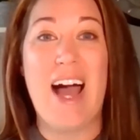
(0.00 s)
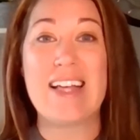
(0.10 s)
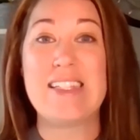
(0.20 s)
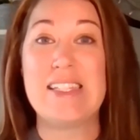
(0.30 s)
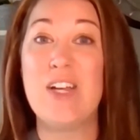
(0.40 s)
I
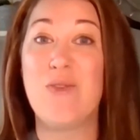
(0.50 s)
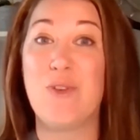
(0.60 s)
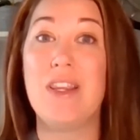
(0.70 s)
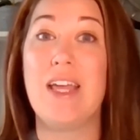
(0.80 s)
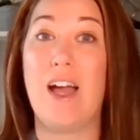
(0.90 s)
see it
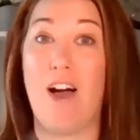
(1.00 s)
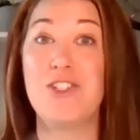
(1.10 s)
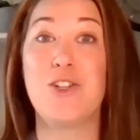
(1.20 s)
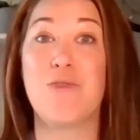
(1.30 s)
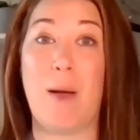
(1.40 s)
really
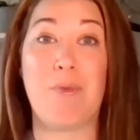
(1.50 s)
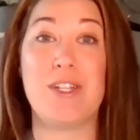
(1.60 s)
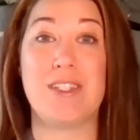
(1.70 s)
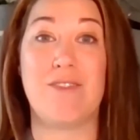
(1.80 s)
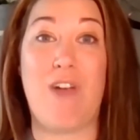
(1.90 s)

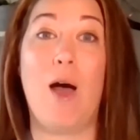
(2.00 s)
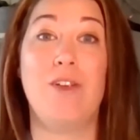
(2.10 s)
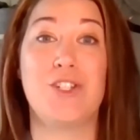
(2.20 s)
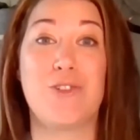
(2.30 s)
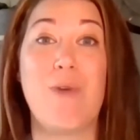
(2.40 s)

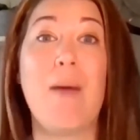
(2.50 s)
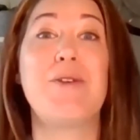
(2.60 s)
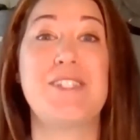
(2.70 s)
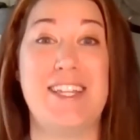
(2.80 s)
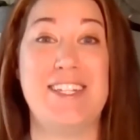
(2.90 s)

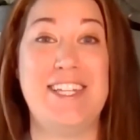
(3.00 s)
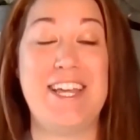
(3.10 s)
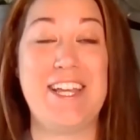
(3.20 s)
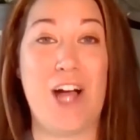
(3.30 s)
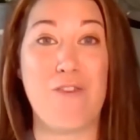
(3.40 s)
underrepresented
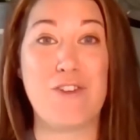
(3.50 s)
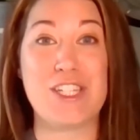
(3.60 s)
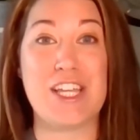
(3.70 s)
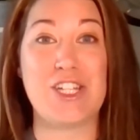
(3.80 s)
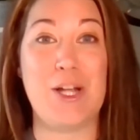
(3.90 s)
in
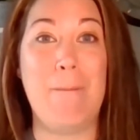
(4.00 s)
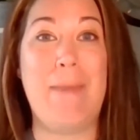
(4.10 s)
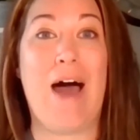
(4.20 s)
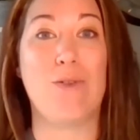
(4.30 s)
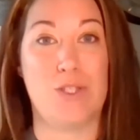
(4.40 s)
conversation
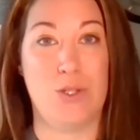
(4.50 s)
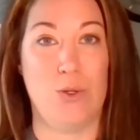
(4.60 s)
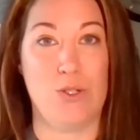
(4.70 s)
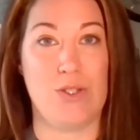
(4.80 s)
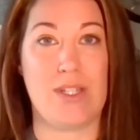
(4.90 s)
about
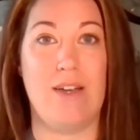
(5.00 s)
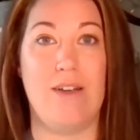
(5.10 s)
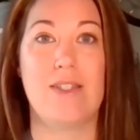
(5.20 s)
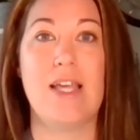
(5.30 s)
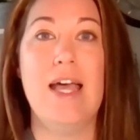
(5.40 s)
social
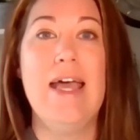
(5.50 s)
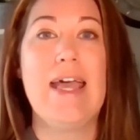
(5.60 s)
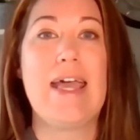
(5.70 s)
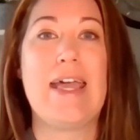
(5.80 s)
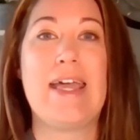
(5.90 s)
skills.
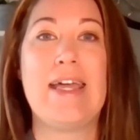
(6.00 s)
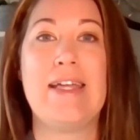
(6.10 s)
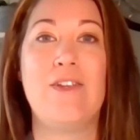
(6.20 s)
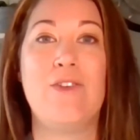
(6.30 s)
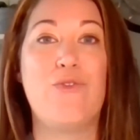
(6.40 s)

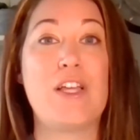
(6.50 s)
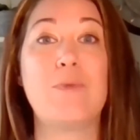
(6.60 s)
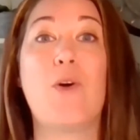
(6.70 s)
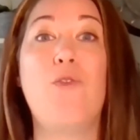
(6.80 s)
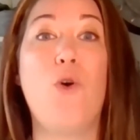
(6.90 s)
In
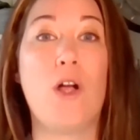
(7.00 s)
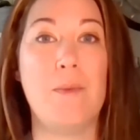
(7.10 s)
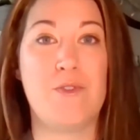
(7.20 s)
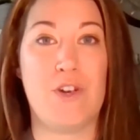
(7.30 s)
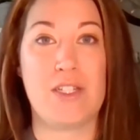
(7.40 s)
Facebook
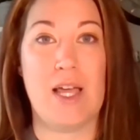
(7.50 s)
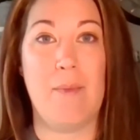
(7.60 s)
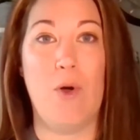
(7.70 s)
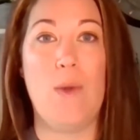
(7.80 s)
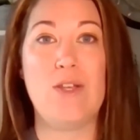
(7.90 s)
forums, for
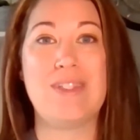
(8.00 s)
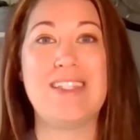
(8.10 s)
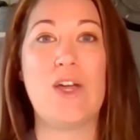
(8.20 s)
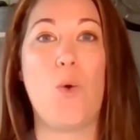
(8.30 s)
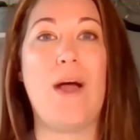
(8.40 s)
example, when you
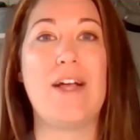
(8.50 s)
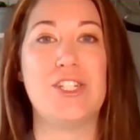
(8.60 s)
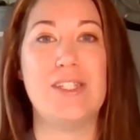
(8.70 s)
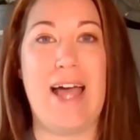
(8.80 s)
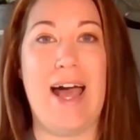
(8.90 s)
see
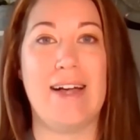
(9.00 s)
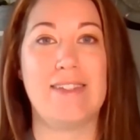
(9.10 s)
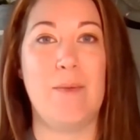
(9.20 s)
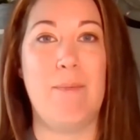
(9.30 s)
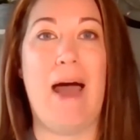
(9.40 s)
questions asked
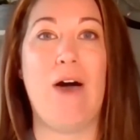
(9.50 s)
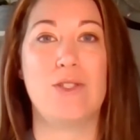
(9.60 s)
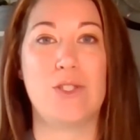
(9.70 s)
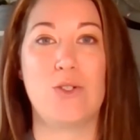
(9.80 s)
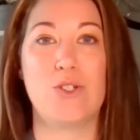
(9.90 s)
about
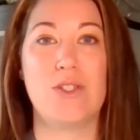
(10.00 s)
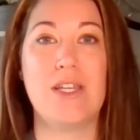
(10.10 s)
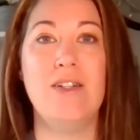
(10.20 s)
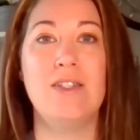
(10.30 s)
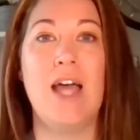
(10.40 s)
social
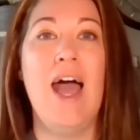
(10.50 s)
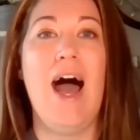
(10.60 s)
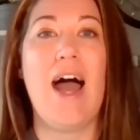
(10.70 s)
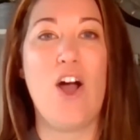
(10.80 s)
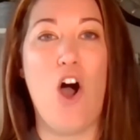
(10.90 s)
skills,
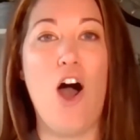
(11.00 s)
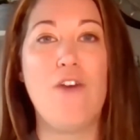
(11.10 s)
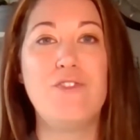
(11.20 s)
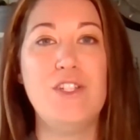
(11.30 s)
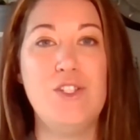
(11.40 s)
I
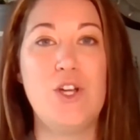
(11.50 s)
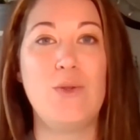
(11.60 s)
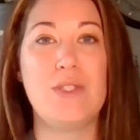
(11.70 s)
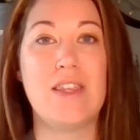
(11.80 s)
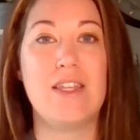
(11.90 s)
often
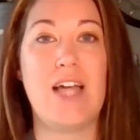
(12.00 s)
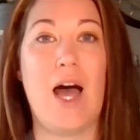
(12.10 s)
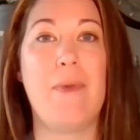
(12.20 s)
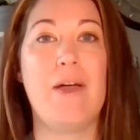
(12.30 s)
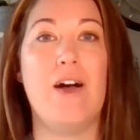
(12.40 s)
don't see the
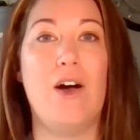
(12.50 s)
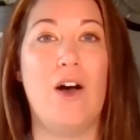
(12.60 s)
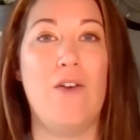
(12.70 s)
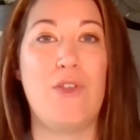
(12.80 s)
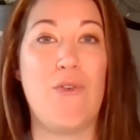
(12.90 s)
topic
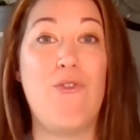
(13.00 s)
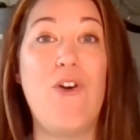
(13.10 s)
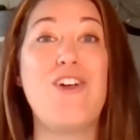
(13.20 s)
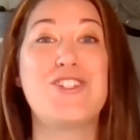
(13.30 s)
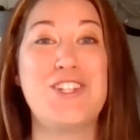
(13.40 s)
of the
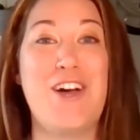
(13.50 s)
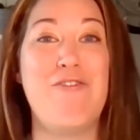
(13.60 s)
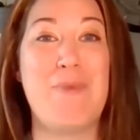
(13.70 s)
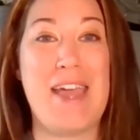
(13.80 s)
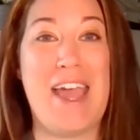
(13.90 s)
function
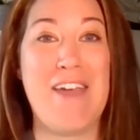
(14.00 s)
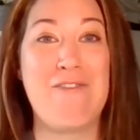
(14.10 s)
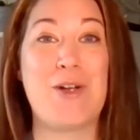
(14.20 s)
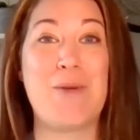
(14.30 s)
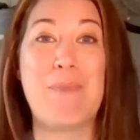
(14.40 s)
of
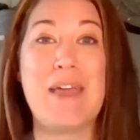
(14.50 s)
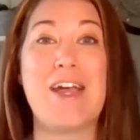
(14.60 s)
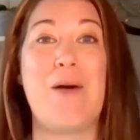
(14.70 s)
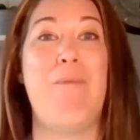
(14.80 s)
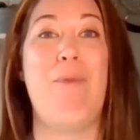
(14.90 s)
behavior being
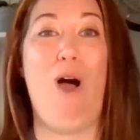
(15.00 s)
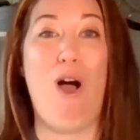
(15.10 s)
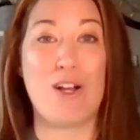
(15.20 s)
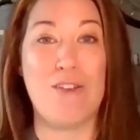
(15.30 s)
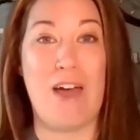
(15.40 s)
a
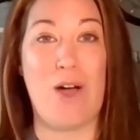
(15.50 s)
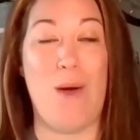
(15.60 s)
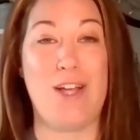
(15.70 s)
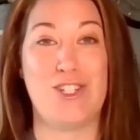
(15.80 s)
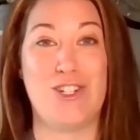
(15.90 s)
part of that
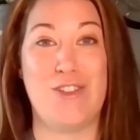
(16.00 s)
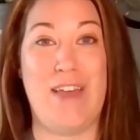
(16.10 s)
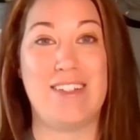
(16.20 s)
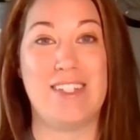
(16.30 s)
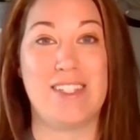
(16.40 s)
question or
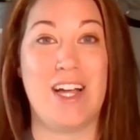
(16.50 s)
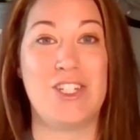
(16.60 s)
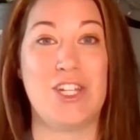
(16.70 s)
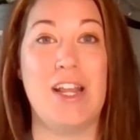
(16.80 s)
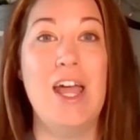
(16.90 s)
that
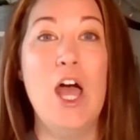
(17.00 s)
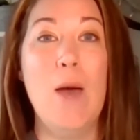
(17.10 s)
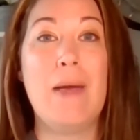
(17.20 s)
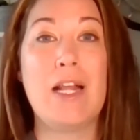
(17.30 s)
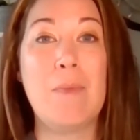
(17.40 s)
discussion.
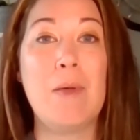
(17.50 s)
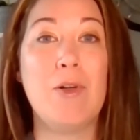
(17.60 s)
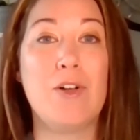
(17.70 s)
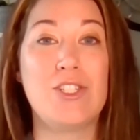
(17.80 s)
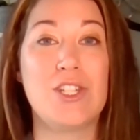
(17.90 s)
Many people
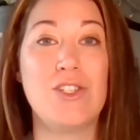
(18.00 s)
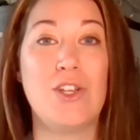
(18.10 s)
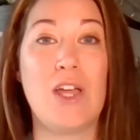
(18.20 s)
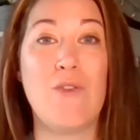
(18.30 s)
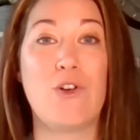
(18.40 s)
are just
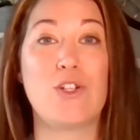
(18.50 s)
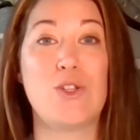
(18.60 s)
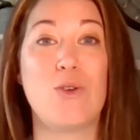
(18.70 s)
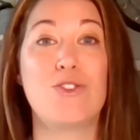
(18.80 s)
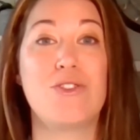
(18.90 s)
looking for
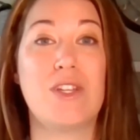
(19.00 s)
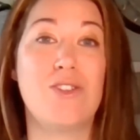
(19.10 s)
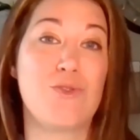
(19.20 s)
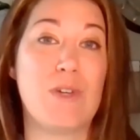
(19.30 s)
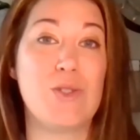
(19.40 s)
social
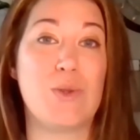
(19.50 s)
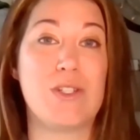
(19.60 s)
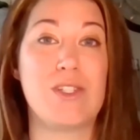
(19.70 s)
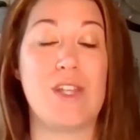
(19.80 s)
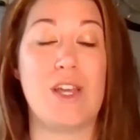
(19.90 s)
skills
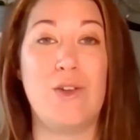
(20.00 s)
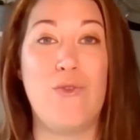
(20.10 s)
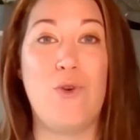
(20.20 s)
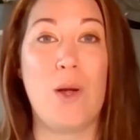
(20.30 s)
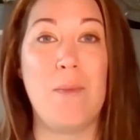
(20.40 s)
resources in the
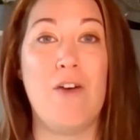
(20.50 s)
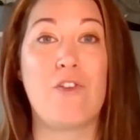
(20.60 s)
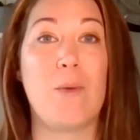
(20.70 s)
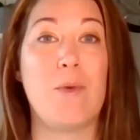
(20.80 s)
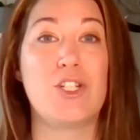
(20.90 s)
form of
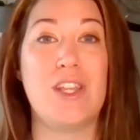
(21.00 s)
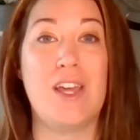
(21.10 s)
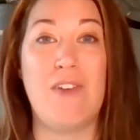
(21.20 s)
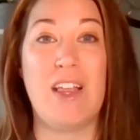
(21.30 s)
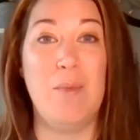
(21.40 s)
commercially
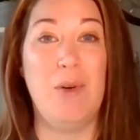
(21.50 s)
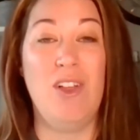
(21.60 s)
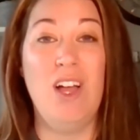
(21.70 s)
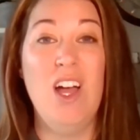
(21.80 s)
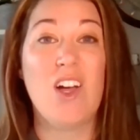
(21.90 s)

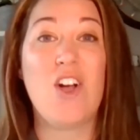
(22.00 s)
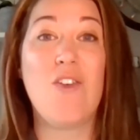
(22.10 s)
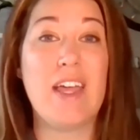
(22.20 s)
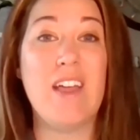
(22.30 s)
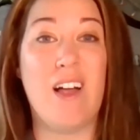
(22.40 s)
available
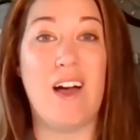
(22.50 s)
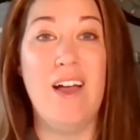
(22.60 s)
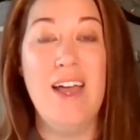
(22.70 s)
curricula.